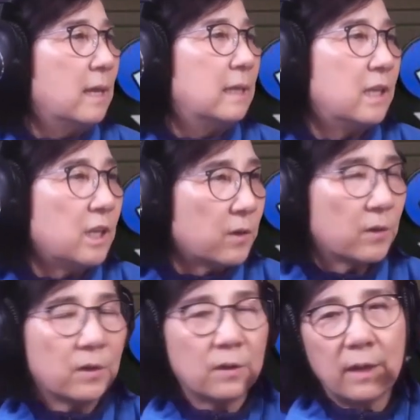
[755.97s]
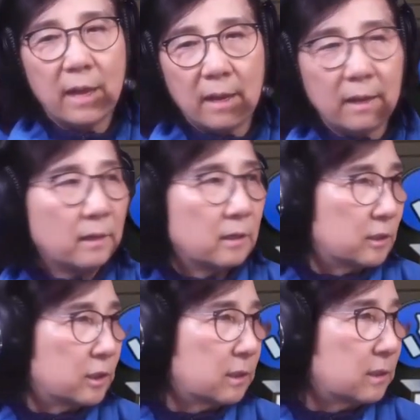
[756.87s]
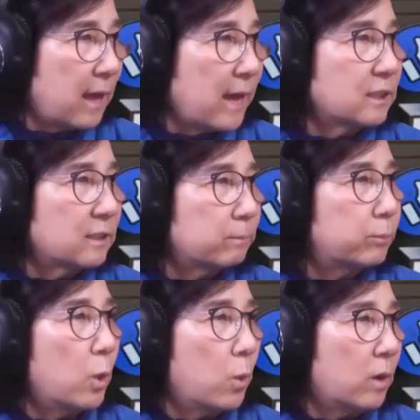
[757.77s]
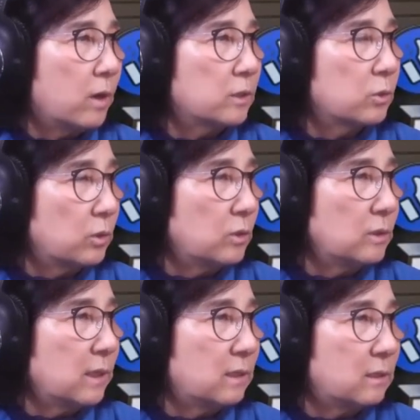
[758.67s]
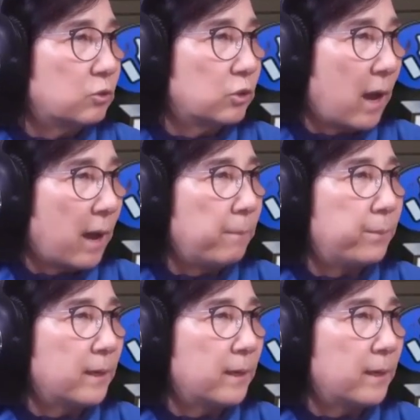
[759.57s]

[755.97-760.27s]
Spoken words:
knitter, and glass blower. So those are the job